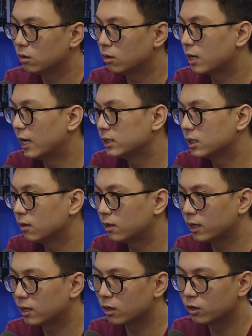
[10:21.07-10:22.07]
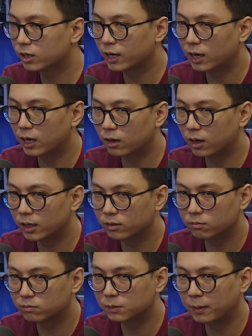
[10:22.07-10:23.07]
The guy's gonna think, okay,
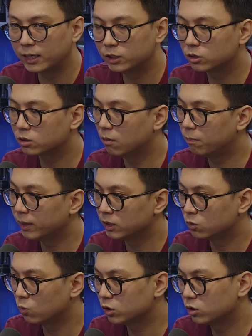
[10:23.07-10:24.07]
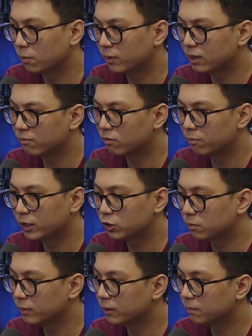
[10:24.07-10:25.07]
Smiley just got benched. What's stopping him from
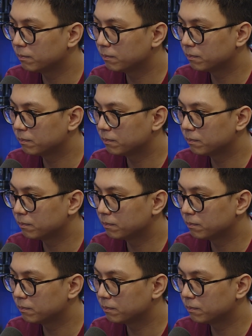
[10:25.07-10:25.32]
benching me?